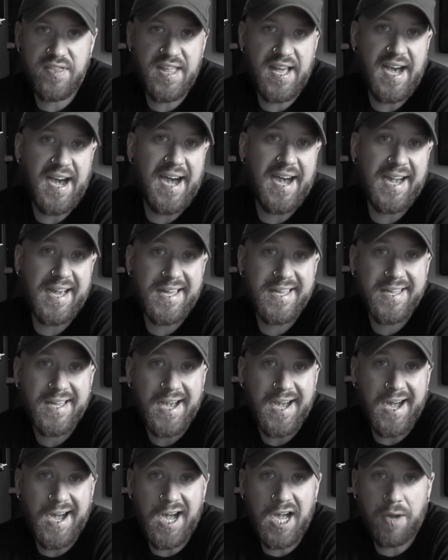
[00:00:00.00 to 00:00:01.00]
you that
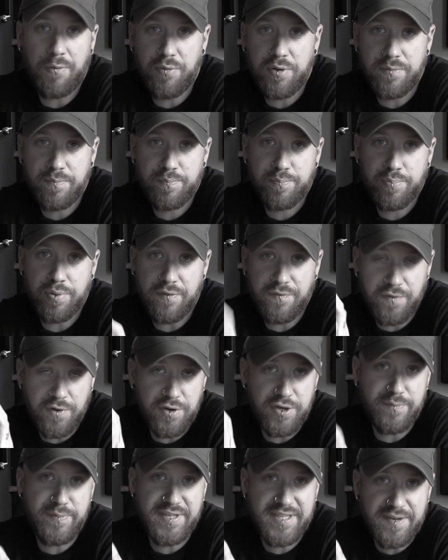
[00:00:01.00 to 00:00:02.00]
I would
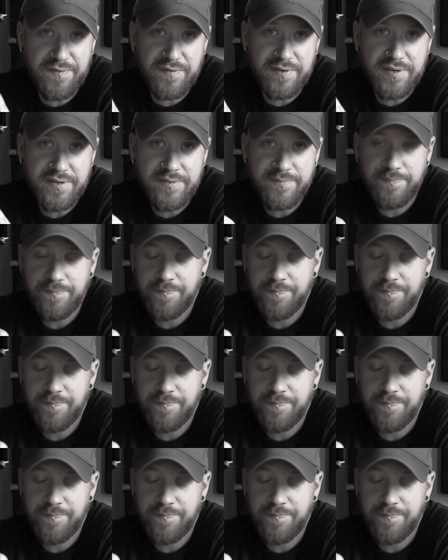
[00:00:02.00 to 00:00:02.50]
prefer to be different.